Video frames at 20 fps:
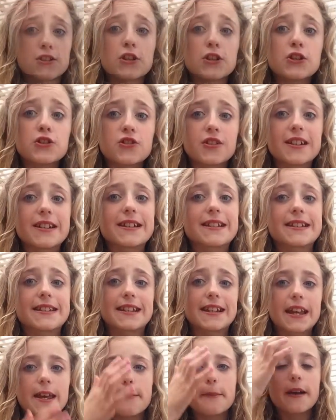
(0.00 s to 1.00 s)
two drinks
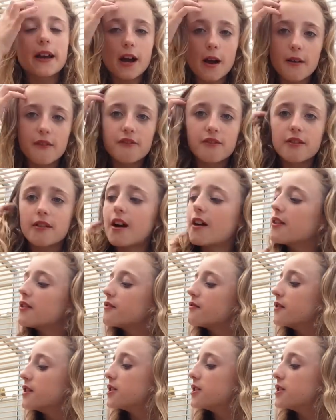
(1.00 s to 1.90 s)
to keep me going throughout the